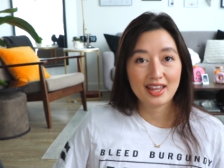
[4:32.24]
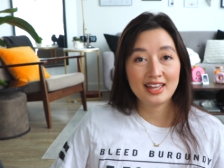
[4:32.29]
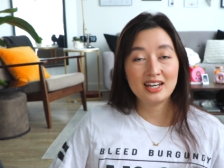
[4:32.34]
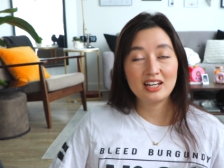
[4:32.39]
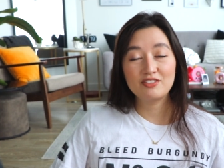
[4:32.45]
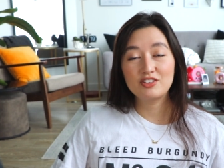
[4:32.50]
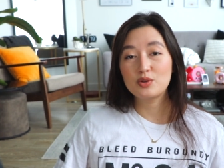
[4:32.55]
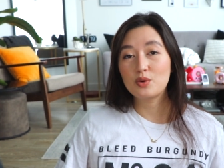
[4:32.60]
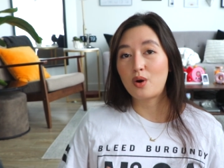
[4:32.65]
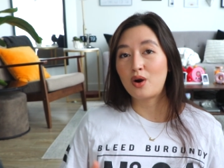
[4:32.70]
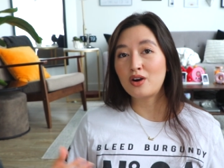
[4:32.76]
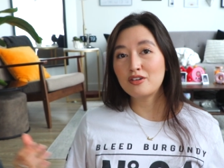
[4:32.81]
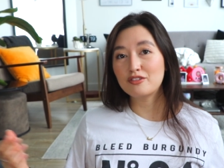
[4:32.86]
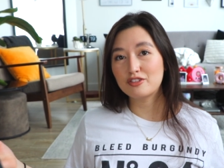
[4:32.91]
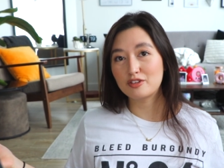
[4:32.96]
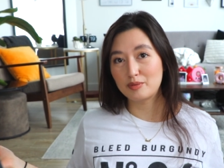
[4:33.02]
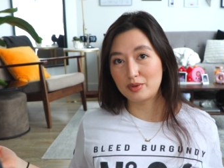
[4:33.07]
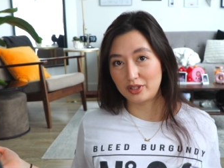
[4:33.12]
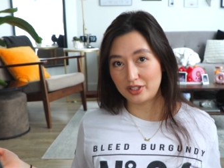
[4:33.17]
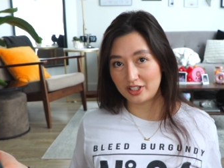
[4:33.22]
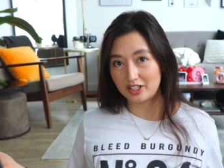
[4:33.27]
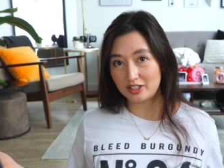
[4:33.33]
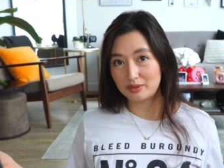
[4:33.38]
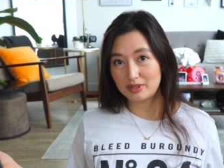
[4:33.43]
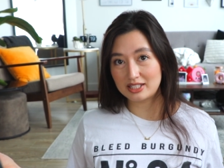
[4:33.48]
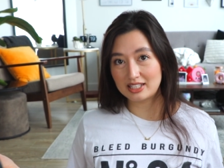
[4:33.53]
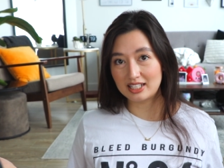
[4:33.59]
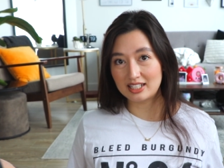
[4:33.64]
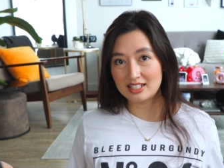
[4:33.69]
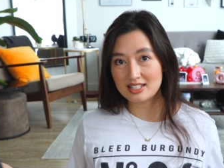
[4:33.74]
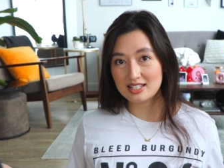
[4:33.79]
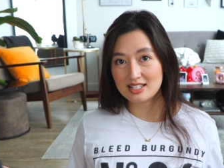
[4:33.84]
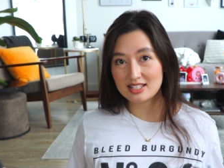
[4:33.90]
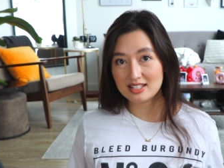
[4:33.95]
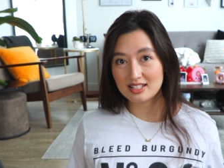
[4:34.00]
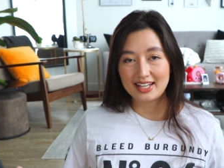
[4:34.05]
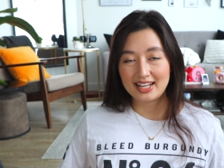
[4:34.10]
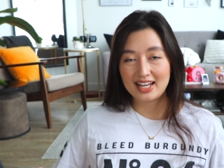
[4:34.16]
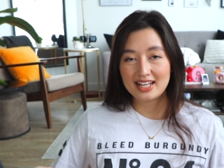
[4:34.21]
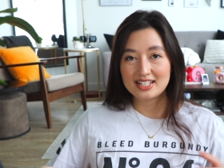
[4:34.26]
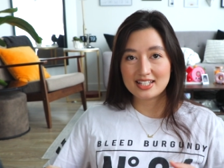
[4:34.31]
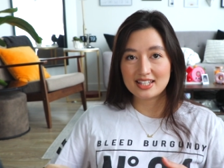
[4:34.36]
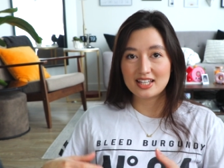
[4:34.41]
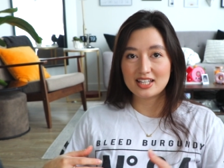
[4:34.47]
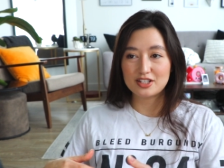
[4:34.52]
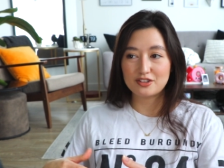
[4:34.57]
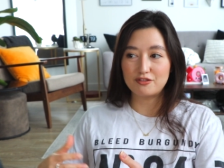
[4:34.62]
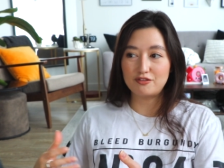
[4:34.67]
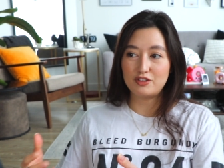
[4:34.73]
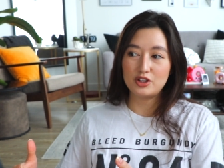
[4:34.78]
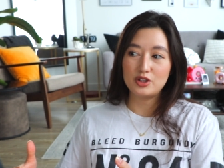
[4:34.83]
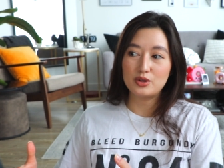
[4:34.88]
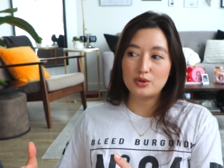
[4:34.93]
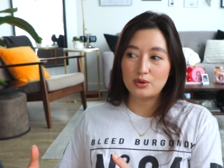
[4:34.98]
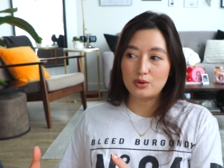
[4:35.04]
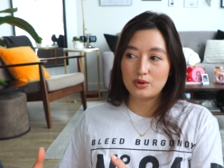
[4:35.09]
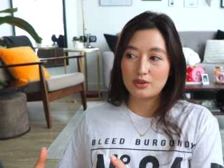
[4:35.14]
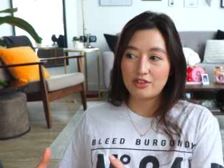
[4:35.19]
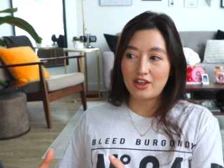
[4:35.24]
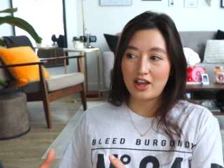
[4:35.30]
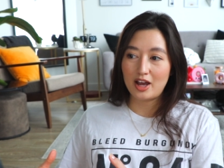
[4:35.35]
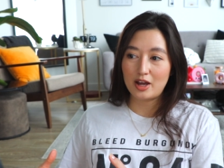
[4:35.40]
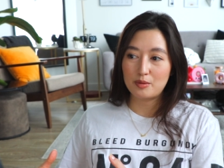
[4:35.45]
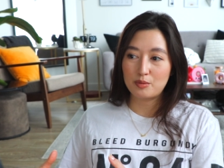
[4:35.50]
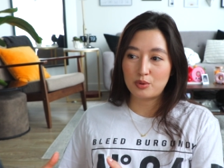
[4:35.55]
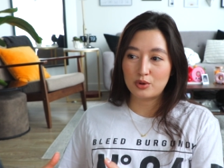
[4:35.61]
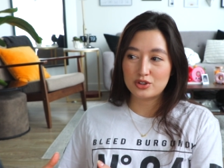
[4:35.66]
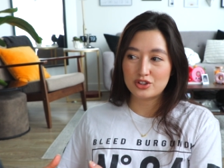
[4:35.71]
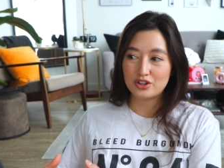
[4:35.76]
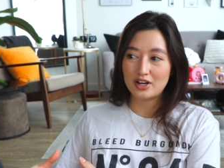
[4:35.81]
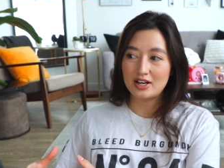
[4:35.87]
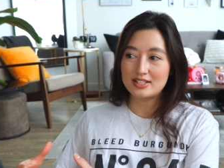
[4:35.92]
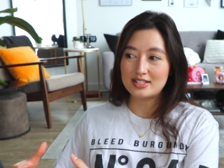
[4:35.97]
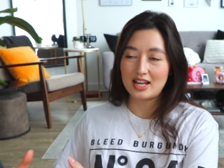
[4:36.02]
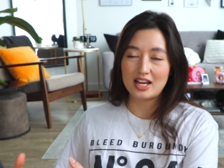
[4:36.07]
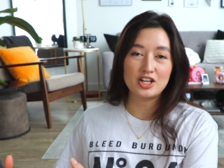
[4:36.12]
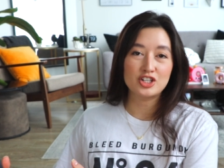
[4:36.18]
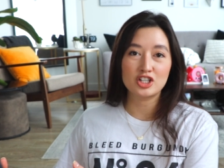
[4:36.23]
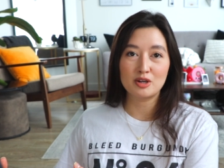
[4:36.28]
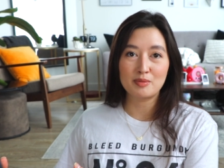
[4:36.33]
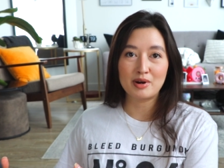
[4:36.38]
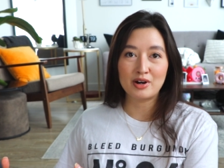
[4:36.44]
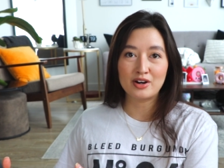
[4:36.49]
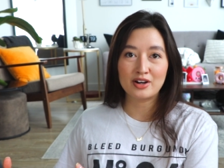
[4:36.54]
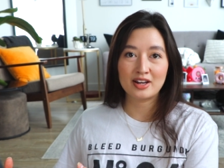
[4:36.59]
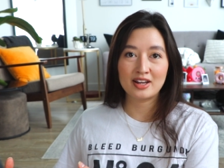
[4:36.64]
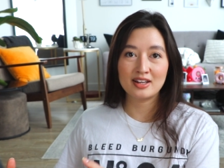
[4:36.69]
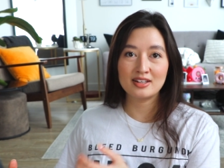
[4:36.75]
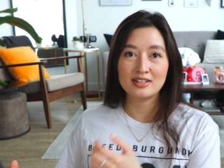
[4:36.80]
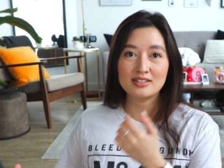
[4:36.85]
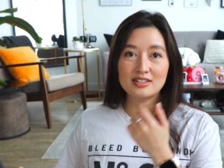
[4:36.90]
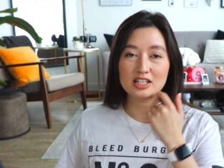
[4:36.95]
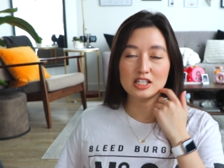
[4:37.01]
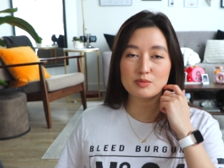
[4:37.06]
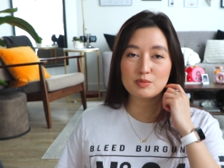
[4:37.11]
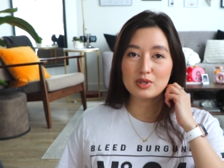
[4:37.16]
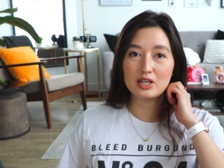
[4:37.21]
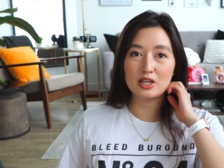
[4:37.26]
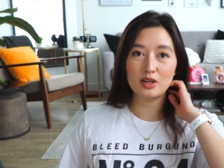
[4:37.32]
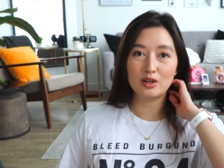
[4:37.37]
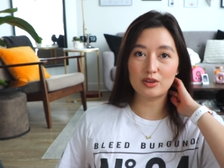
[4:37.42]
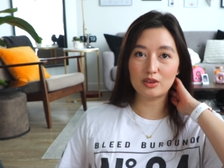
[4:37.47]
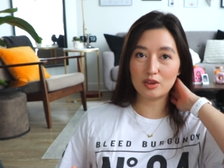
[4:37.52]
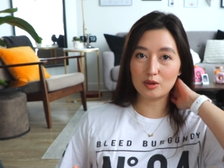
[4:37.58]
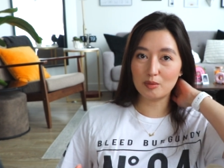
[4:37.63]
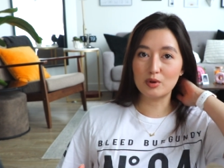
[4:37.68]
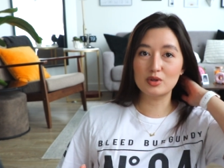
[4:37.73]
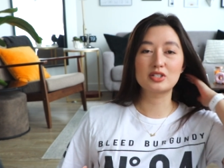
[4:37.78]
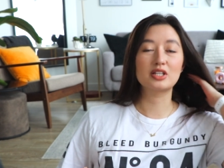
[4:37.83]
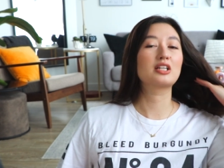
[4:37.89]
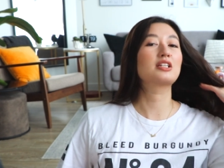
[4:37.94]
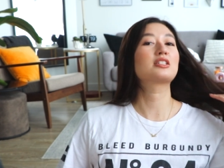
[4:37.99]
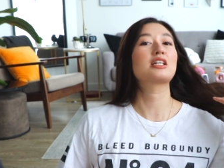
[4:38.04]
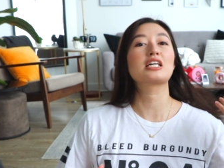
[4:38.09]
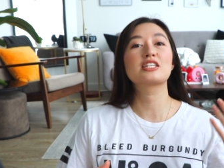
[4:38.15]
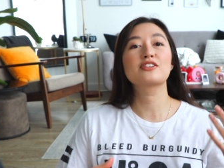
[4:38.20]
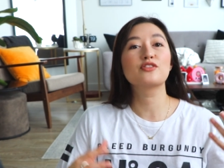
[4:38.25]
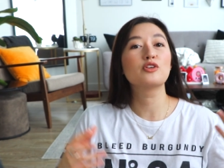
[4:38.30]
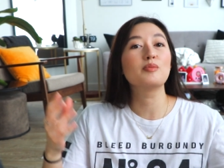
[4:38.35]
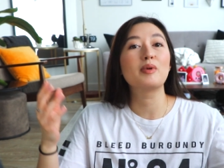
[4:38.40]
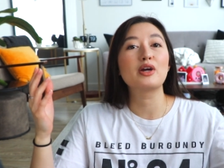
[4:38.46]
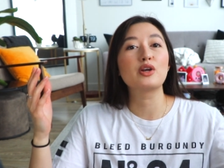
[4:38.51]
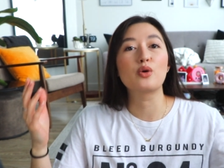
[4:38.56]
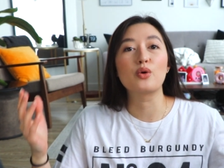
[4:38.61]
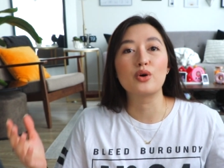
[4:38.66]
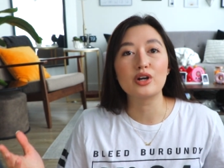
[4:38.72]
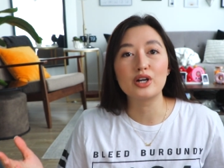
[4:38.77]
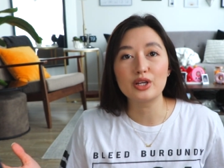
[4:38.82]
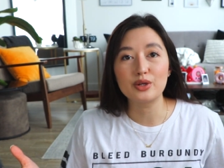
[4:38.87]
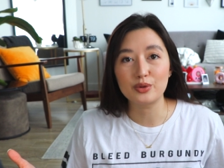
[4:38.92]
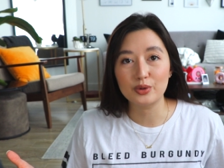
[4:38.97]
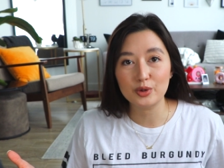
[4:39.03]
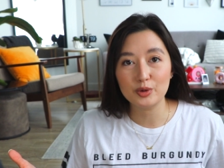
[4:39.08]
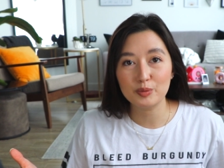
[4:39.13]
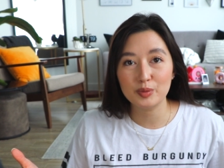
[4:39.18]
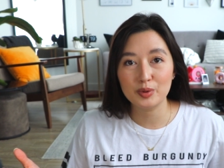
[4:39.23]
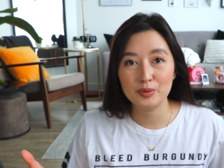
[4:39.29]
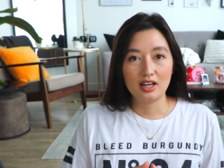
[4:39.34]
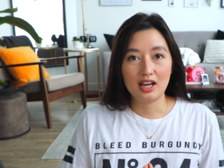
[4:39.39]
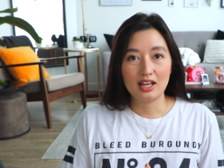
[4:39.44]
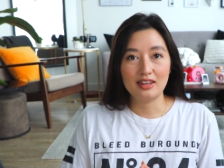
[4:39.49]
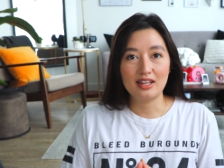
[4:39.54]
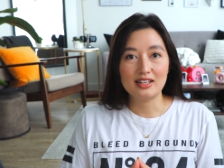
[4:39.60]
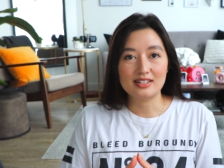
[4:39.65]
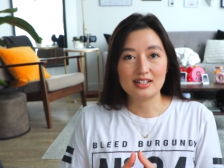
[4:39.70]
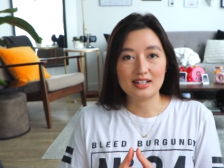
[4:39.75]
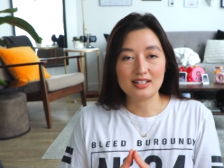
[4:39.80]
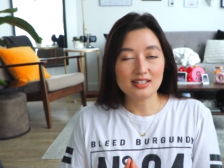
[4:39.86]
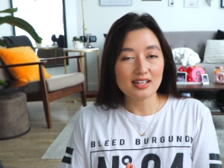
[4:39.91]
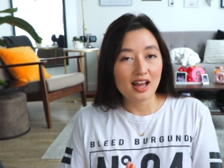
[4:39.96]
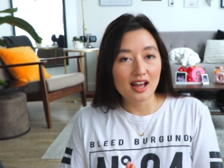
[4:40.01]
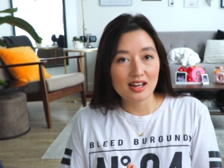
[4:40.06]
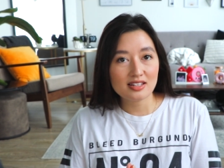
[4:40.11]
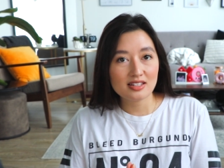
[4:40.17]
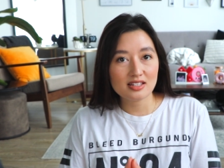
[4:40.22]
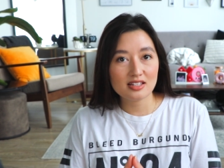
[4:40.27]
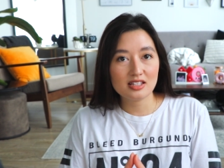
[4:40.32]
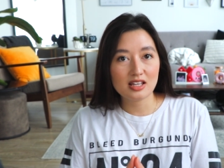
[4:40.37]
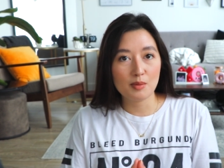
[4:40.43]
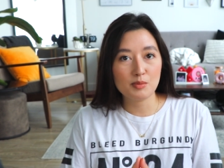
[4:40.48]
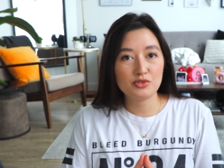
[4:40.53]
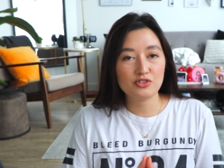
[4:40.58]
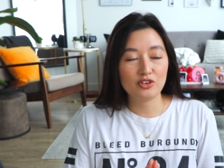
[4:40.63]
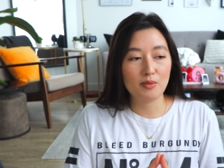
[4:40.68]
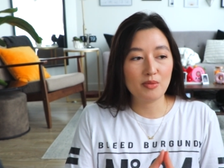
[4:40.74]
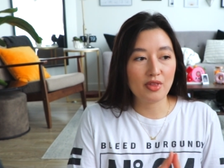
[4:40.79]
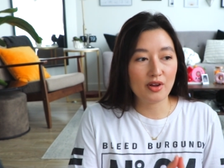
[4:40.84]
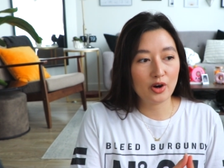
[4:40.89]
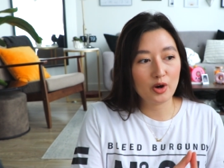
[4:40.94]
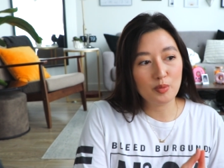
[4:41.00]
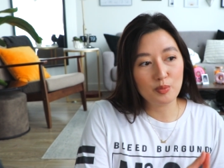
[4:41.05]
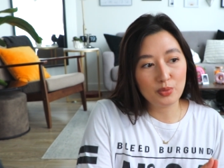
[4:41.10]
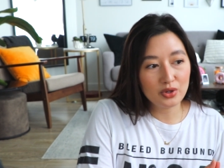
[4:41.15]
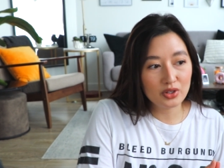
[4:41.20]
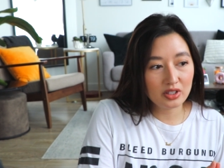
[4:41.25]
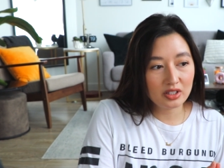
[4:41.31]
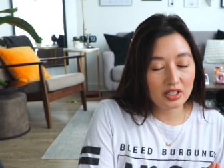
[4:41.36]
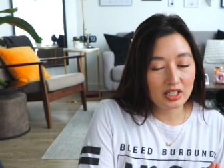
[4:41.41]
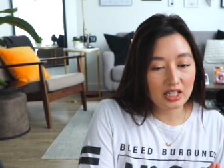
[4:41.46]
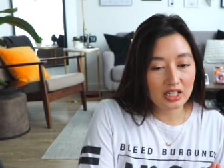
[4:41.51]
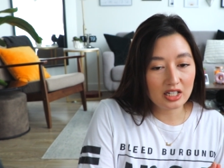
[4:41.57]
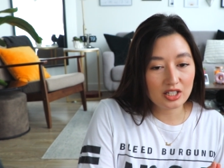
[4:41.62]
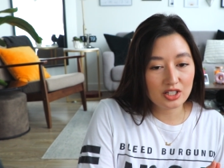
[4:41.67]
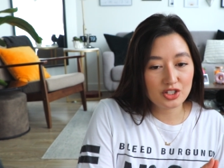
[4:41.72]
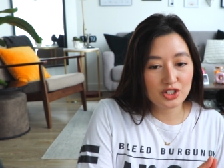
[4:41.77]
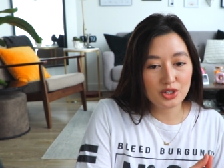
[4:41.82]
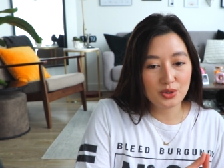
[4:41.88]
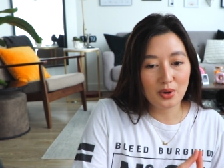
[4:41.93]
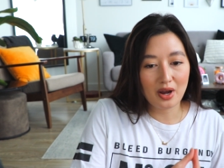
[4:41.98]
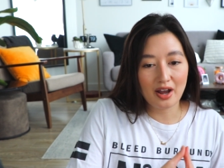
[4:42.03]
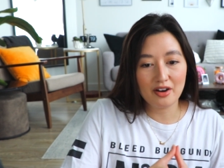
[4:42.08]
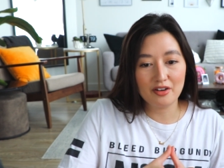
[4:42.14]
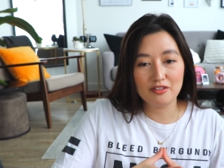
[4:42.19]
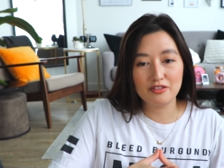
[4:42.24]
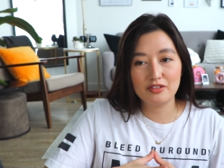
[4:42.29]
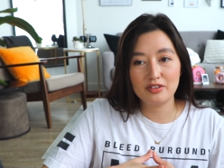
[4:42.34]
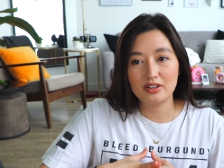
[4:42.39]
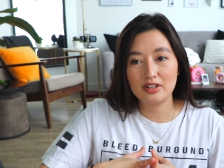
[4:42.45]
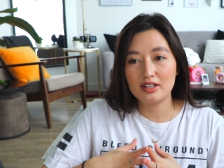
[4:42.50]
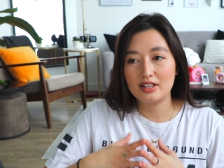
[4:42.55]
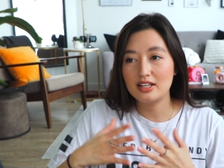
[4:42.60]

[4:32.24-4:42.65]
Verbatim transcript: And if you aren't familiar with this, it's this view that portrays Asian Americans as being the most successful minority group. And that success stems from their ability to have